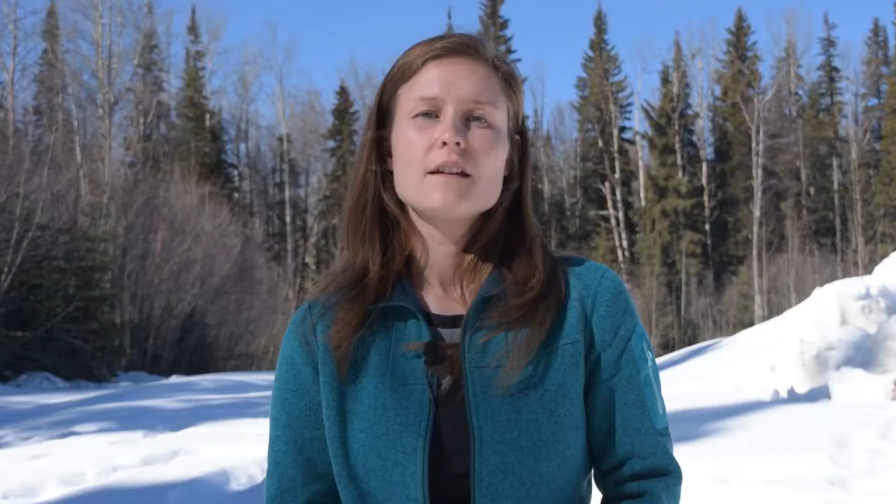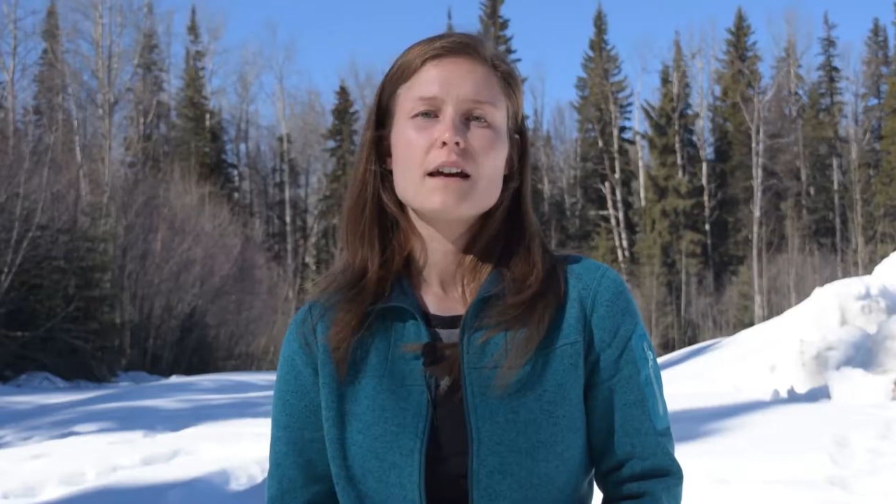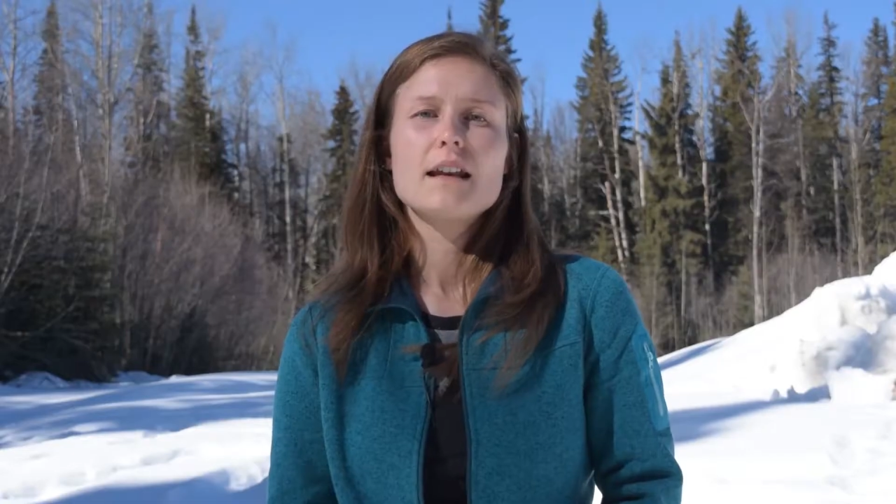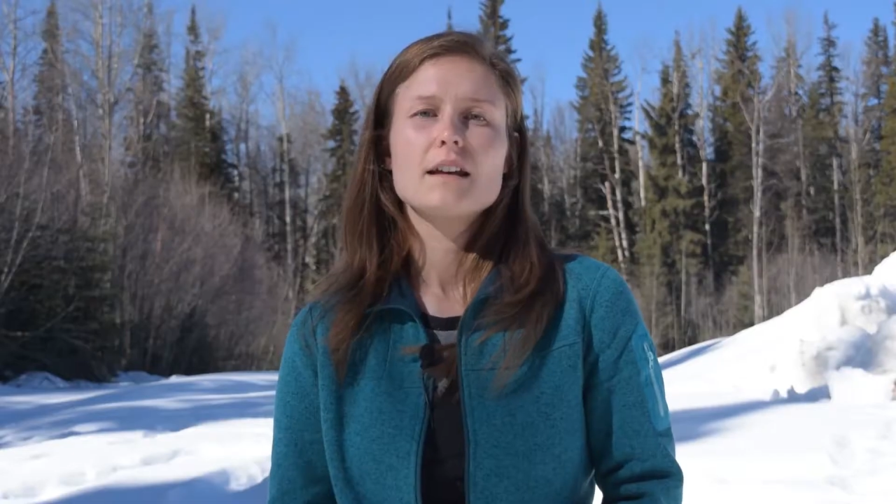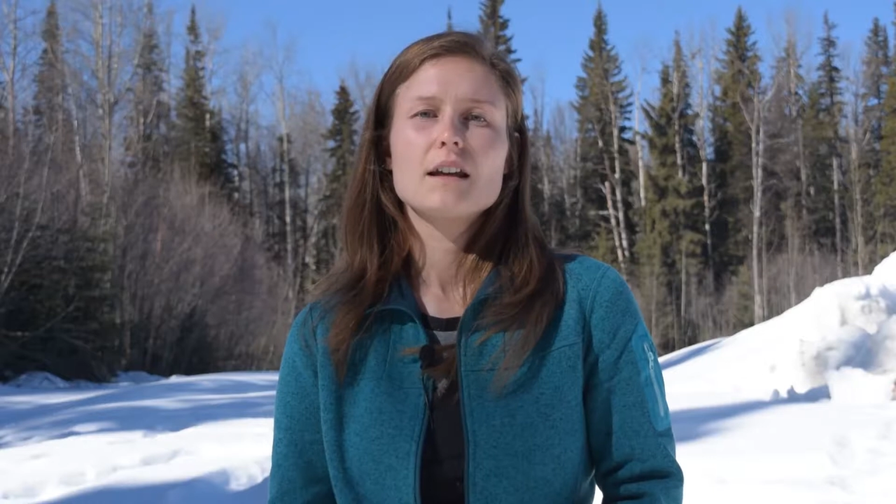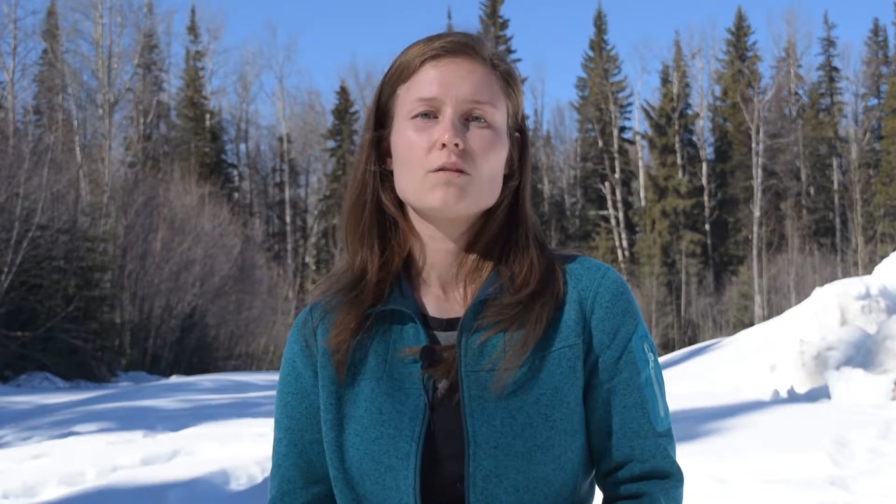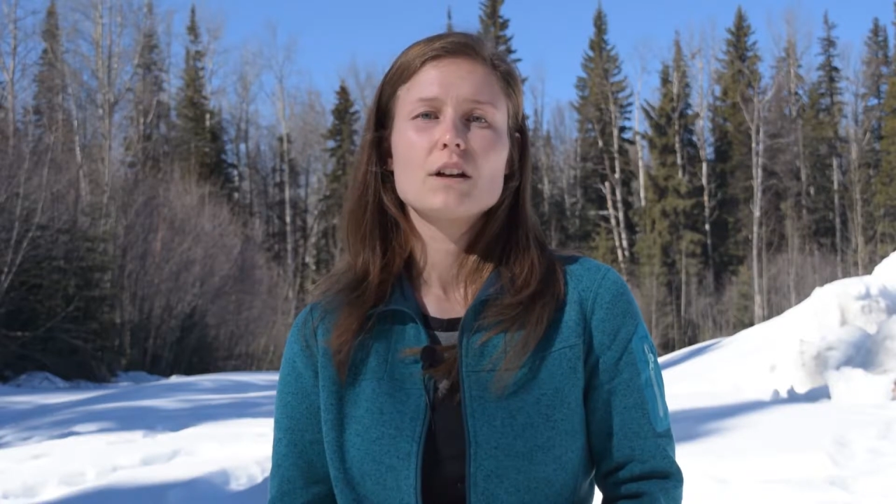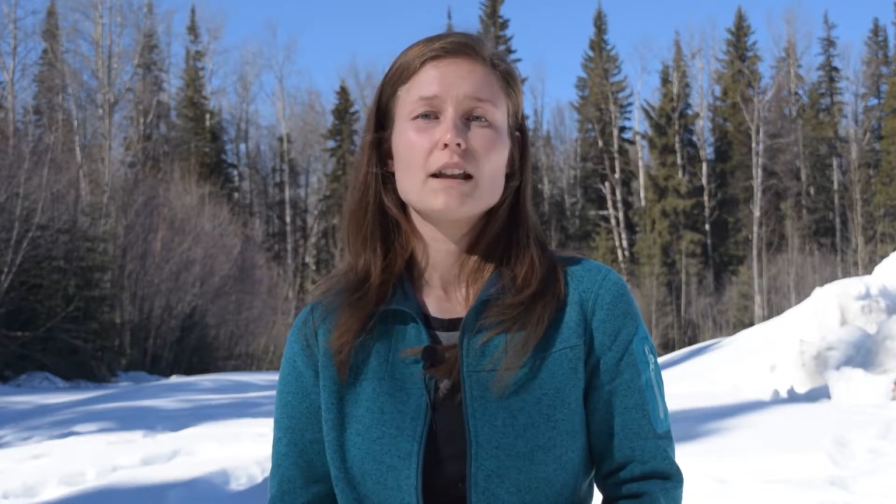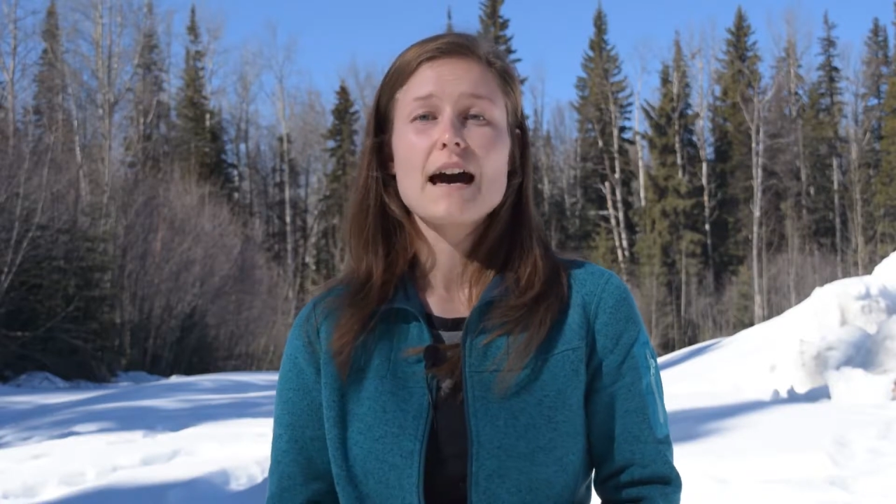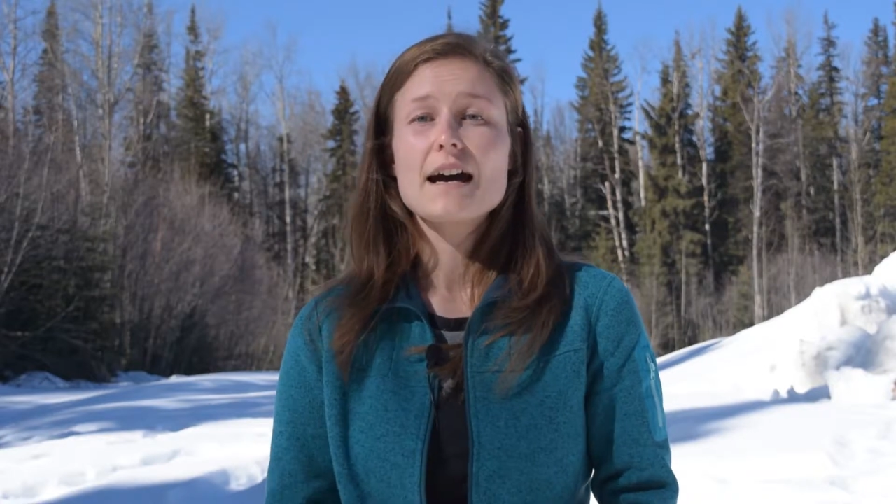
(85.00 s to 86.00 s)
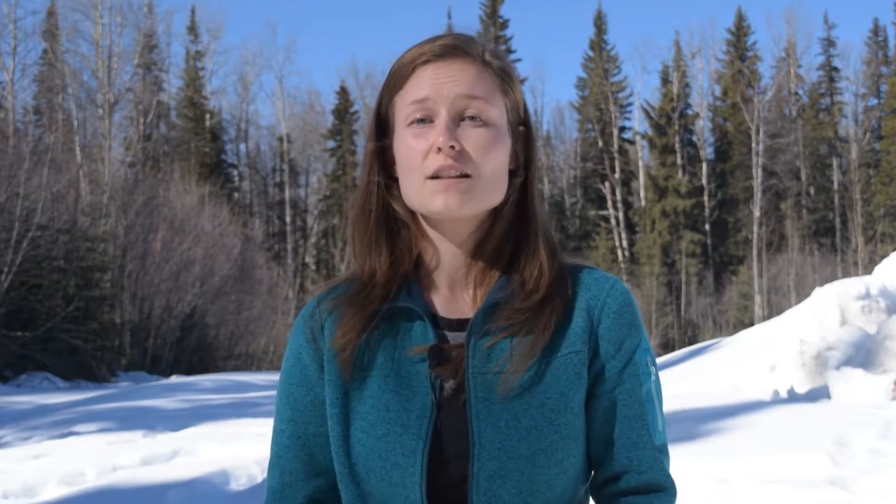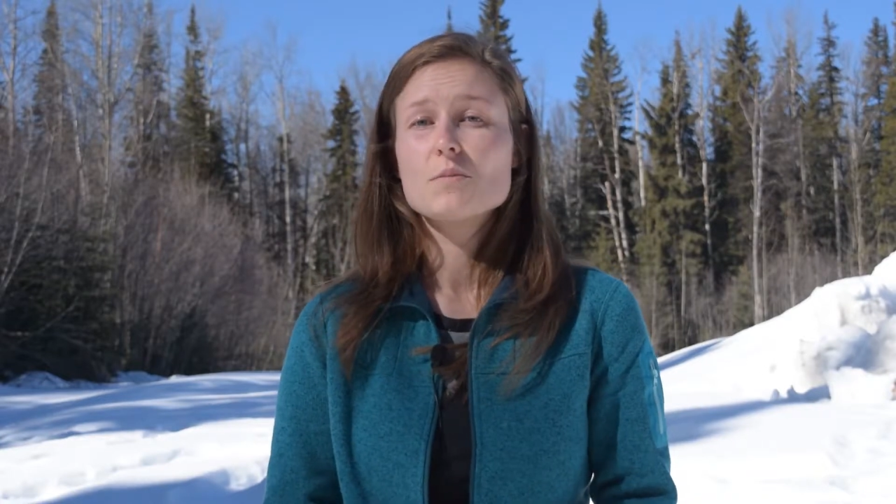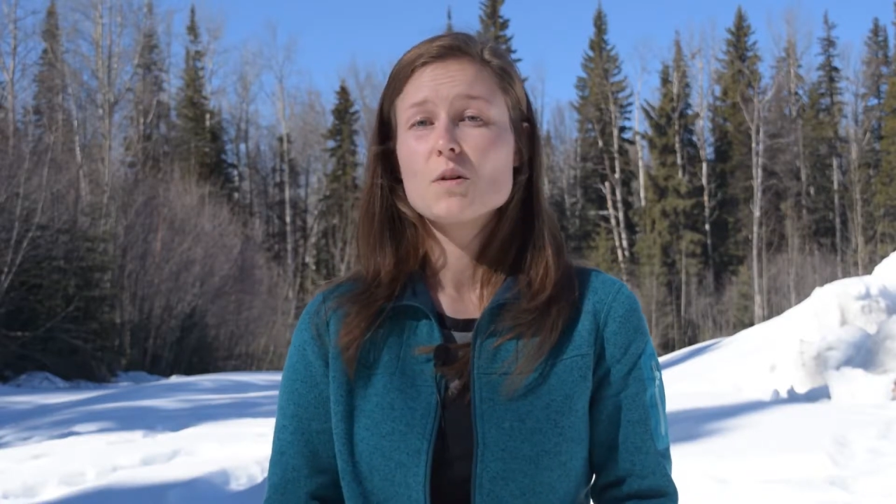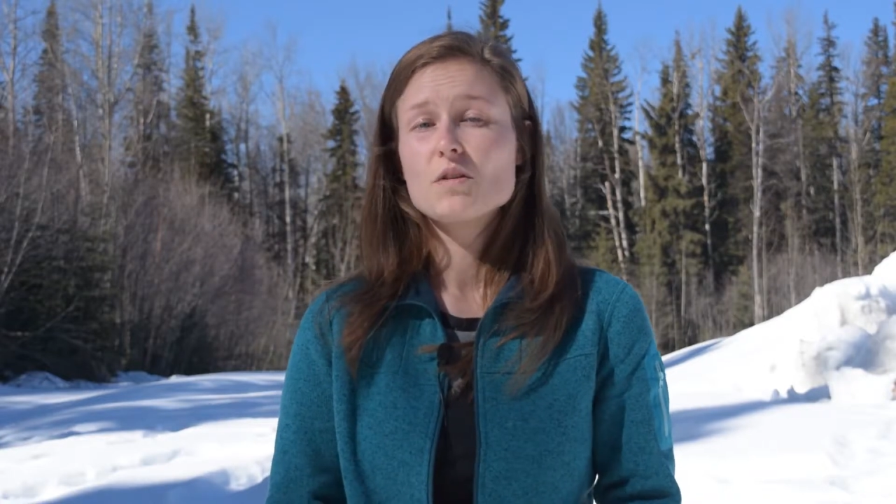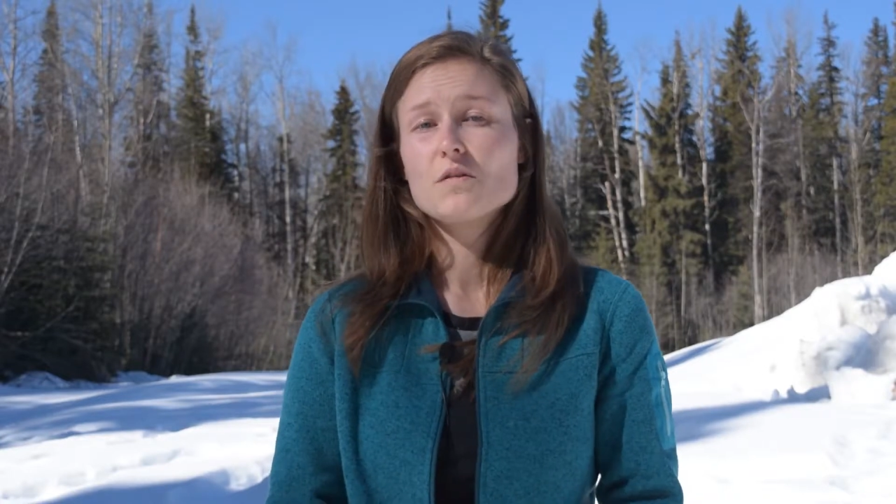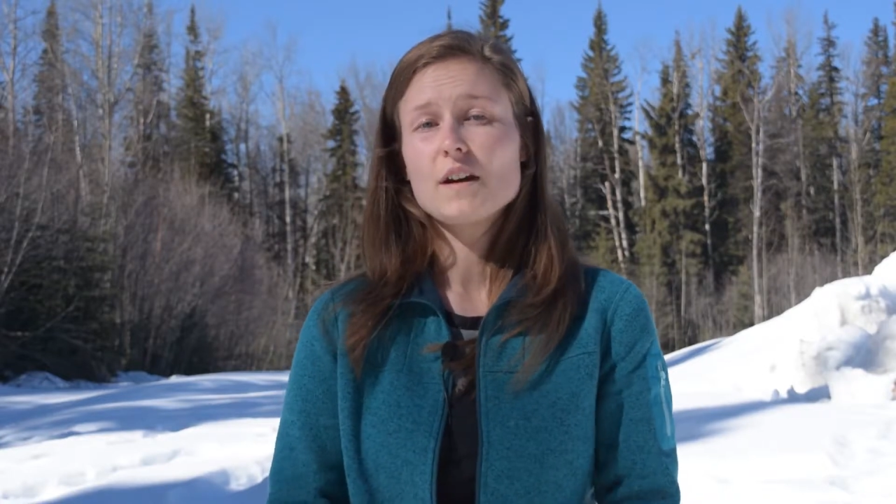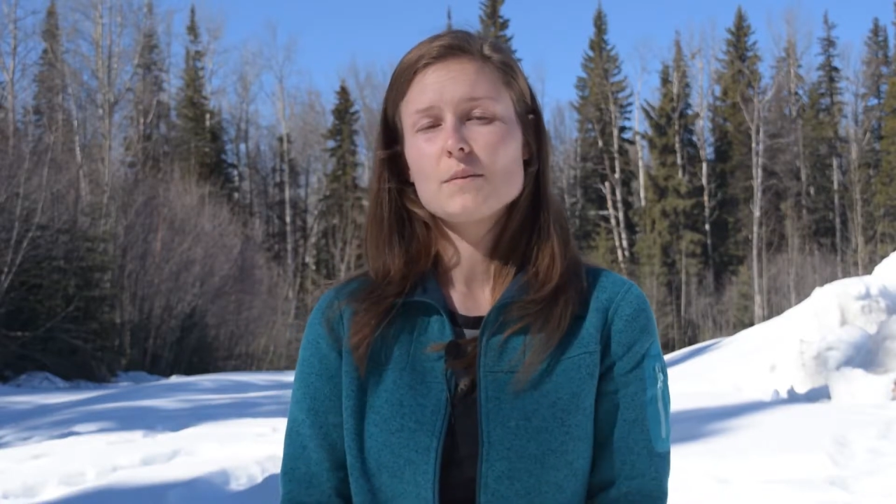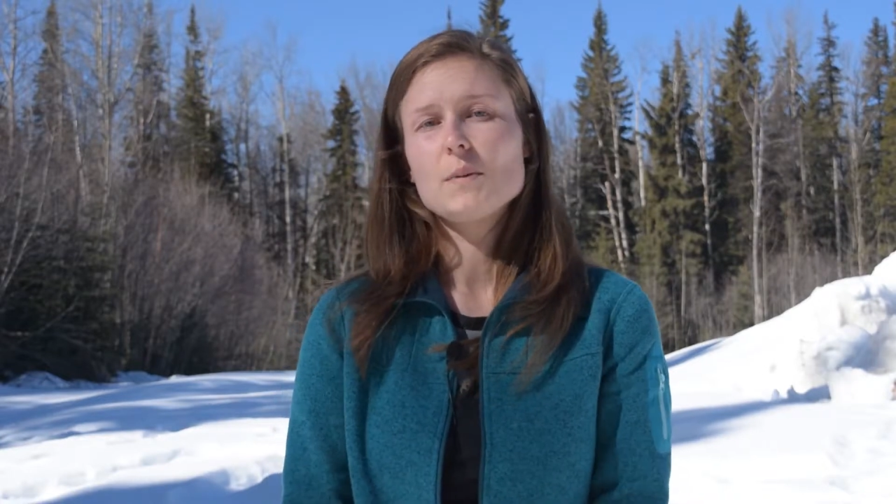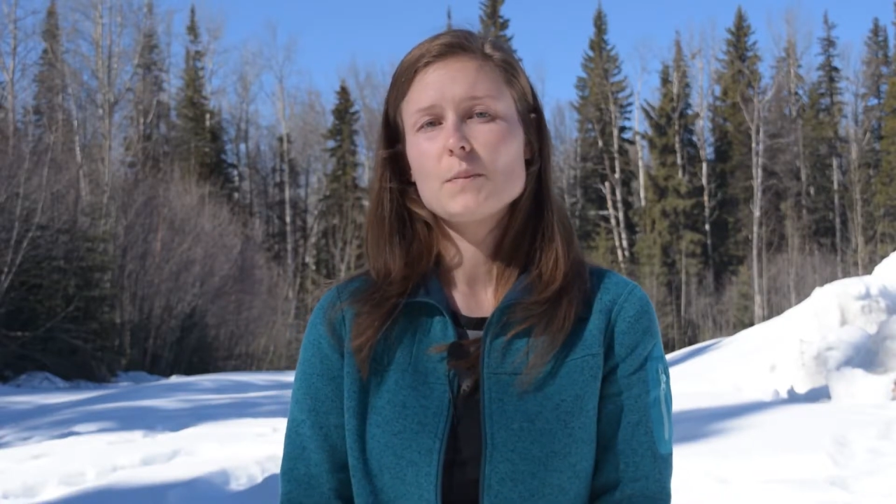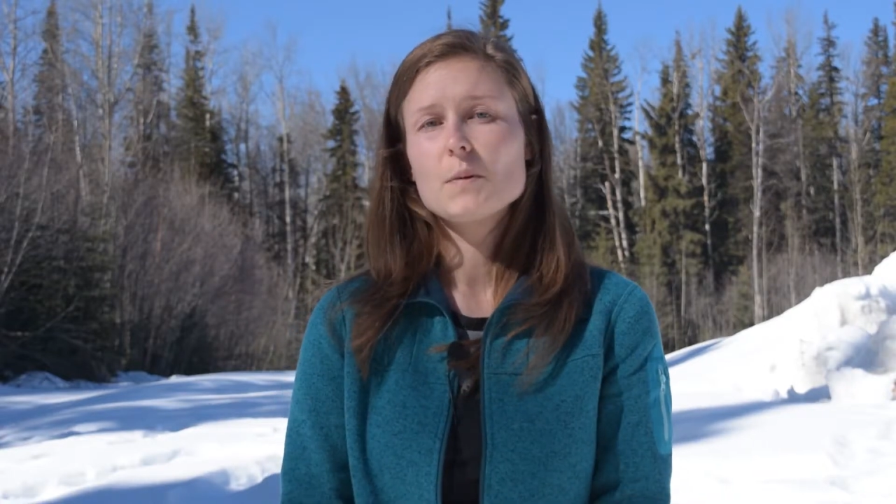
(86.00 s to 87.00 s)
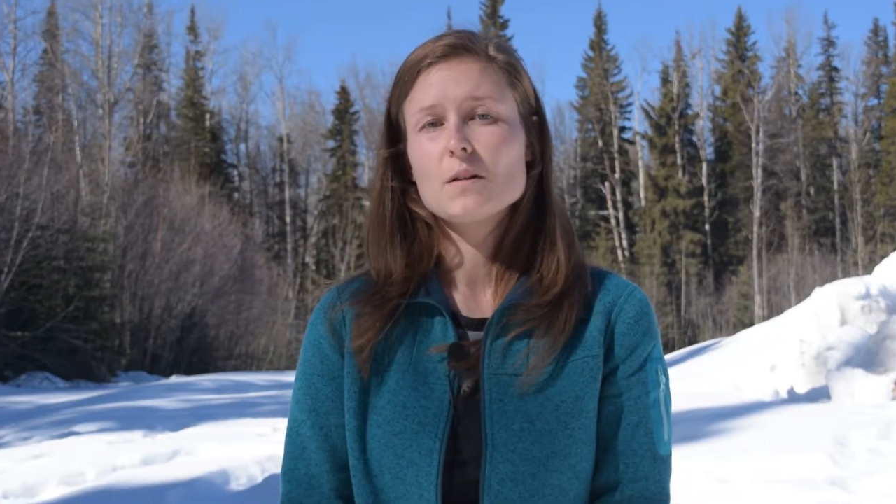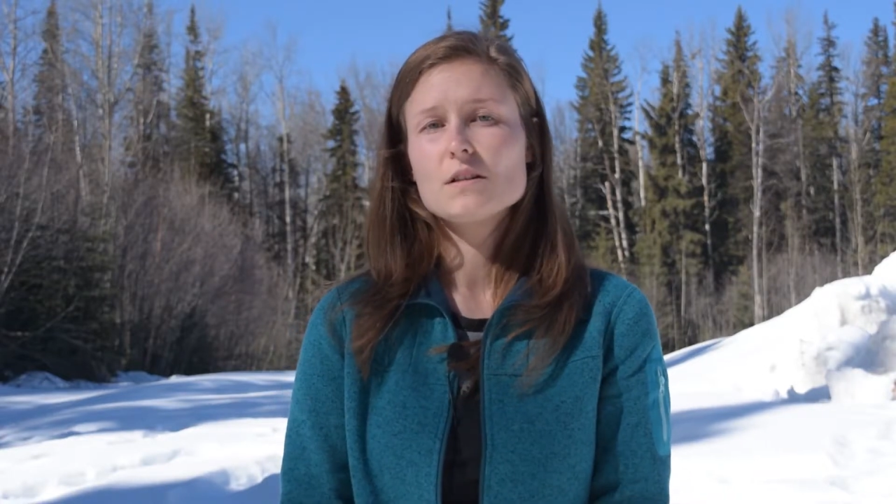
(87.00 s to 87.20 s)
Then it can really act to motivate people